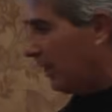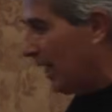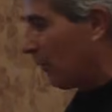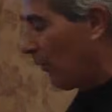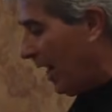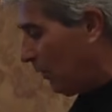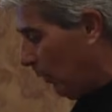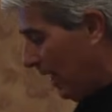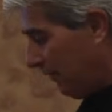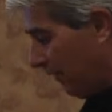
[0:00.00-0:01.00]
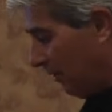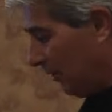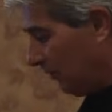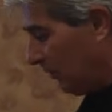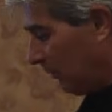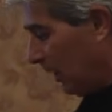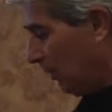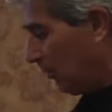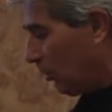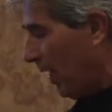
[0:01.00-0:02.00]
kind of ran away from us. We could
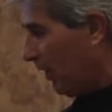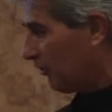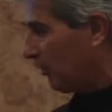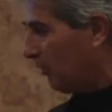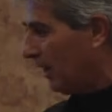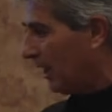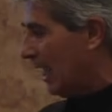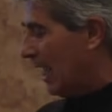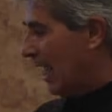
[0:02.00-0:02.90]
hear him crashing away.